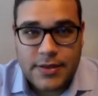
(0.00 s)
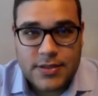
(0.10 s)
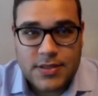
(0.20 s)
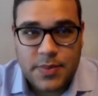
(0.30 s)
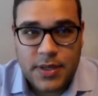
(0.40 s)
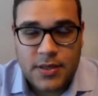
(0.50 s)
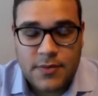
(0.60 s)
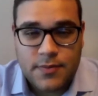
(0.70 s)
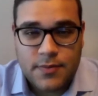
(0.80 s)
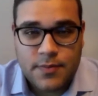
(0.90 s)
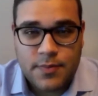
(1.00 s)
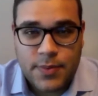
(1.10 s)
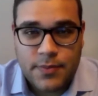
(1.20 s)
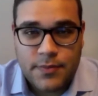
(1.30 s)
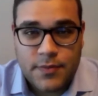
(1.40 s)
There's the big,
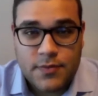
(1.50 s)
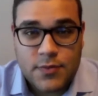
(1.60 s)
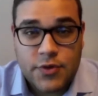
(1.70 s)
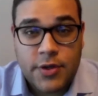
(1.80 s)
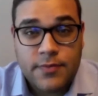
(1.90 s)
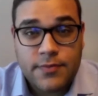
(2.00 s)
sorry?